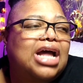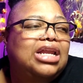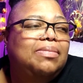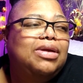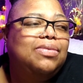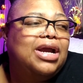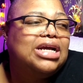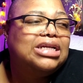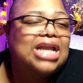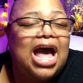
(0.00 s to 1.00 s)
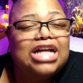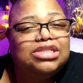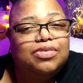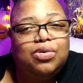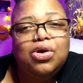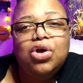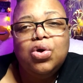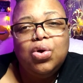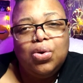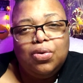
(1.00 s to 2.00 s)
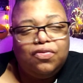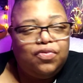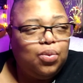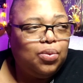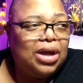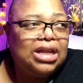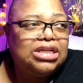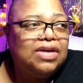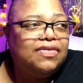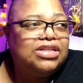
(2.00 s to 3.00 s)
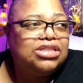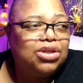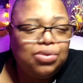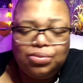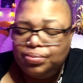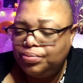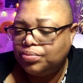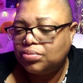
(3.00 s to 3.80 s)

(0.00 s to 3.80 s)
not to be recognizable relatively soon.